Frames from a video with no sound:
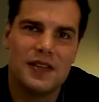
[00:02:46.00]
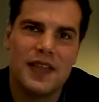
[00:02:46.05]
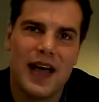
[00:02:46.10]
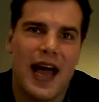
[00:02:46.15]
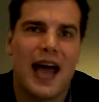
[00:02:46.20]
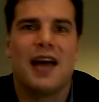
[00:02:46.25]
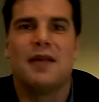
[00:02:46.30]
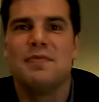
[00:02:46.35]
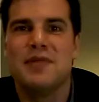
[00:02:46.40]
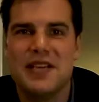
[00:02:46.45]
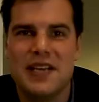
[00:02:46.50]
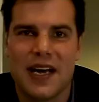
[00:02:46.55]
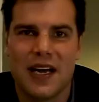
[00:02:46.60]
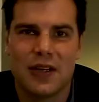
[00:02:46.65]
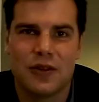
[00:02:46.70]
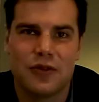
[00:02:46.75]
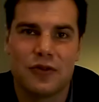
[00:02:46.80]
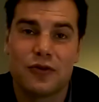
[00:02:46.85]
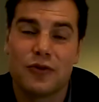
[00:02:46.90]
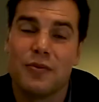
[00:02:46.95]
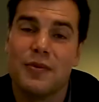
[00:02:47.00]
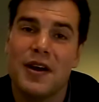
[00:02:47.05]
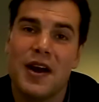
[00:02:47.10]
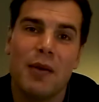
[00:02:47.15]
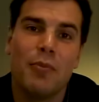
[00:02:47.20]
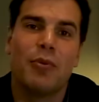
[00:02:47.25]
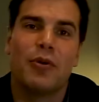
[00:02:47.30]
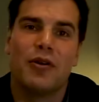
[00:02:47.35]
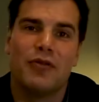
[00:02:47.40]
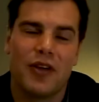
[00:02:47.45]
the hand-me-downs from a
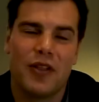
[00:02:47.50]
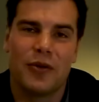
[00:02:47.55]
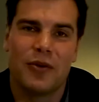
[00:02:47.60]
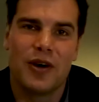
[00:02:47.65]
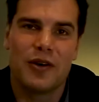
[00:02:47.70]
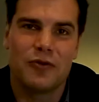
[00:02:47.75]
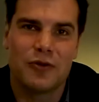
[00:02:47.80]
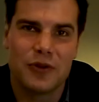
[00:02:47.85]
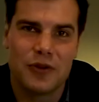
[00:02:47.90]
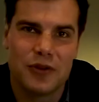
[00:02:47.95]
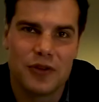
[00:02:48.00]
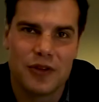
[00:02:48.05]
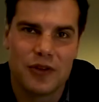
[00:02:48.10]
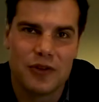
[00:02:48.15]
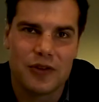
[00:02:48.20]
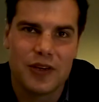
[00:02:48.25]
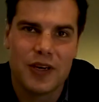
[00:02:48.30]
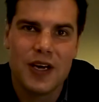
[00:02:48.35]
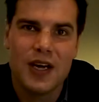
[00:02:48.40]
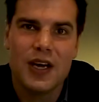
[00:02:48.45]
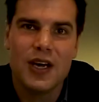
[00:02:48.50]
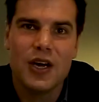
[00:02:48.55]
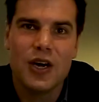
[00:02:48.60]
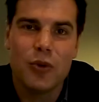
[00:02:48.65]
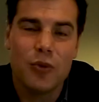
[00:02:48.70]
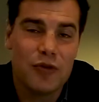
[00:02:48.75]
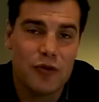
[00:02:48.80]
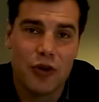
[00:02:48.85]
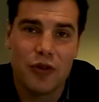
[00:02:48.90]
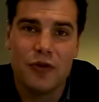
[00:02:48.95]
number of other references.
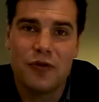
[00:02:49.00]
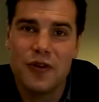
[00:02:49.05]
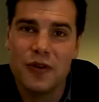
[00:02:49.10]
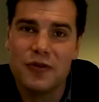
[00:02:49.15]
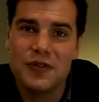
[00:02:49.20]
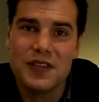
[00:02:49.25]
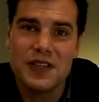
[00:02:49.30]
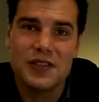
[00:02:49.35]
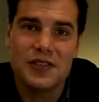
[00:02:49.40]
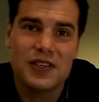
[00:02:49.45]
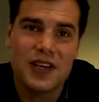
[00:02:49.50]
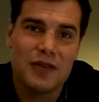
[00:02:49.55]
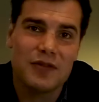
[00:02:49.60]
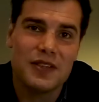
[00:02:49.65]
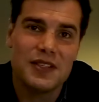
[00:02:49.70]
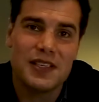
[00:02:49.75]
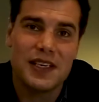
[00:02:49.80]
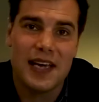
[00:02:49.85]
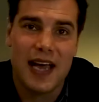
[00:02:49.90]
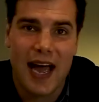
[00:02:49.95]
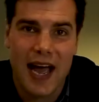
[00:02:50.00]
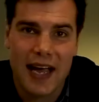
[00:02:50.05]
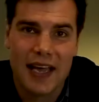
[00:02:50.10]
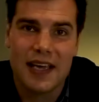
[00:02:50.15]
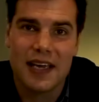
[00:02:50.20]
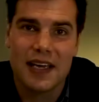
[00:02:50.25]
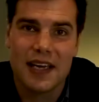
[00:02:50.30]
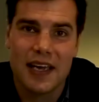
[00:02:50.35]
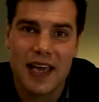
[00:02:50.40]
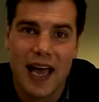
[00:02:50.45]
We've got the 1570
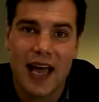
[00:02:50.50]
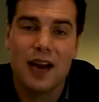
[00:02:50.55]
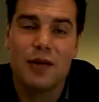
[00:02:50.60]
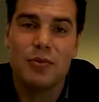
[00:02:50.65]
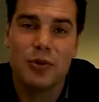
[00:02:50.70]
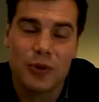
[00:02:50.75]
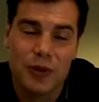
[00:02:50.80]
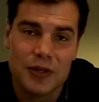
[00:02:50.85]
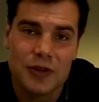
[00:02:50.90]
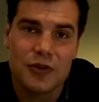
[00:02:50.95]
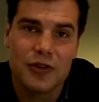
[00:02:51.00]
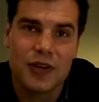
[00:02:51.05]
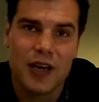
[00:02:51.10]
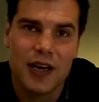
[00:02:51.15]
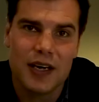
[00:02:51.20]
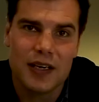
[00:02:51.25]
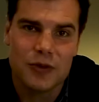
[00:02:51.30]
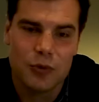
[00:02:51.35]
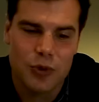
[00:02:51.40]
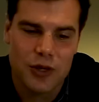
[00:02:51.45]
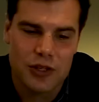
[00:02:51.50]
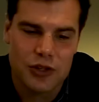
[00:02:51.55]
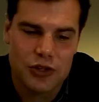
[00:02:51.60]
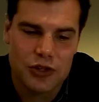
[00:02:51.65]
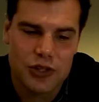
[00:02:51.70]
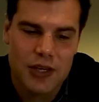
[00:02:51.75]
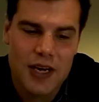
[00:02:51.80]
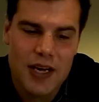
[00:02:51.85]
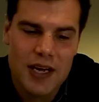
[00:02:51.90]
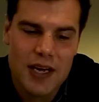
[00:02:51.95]
hacking caliber inside,
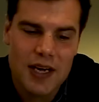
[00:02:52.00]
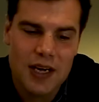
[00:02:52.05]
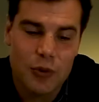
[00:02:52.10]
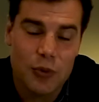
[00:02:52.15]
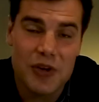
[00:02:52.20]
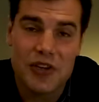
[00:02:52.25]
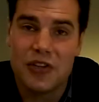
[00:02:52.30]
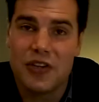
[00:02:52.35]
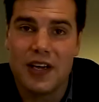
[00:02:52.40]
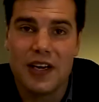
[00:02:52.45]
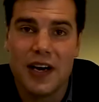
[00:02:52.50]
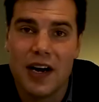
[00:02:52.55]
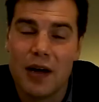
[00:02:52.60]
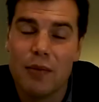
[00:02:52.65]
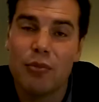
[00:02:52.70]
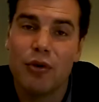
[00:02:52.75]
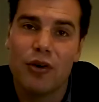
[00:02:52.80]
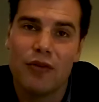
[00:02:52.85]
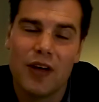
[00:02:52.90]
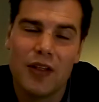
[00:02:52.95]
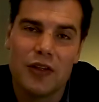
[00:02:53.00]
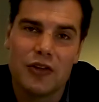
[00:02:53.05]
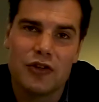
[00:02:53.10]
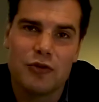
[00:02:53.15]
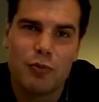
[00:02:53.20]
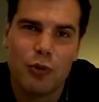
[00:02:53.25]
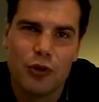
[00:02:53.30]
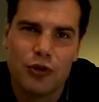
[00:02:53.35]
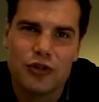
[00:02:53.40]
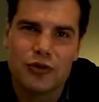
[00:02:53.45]
which we see in a number of other
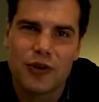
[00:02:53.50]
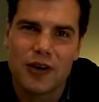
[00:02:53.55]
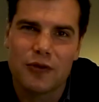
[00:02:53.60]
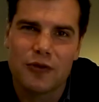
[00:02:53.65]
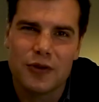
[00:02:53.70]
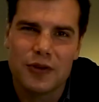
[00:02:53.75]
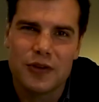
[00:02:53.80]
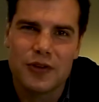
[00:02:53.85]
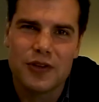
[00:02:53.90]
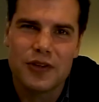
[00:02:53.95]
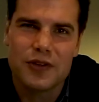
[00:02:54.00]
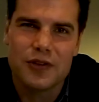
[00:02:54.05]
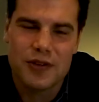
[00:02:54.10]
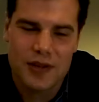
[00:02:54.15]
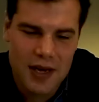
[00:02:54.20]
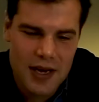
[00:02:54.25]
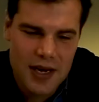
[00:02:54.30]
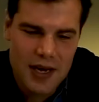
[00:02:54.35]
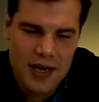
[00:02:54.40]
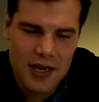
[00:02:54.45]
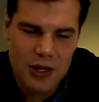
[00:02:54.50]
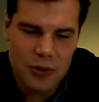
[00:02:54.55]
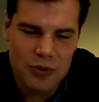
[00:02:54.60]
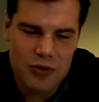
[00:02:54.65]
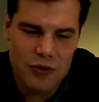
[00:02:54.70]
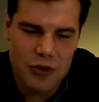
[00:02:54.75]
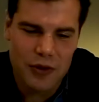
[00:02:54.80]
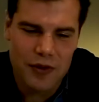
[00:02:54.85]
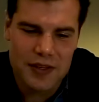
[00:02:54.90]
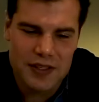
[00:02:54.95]
sports references.
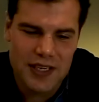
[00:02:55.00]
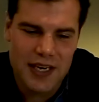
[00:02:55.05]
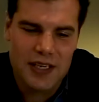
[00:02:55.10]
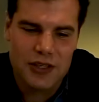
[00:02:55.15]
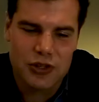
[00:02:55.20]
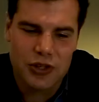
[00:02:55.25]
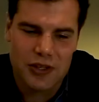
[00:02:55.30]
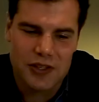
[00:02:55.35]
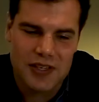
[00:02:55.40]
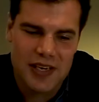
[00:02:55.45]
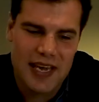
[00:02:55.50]
We've got the Datejust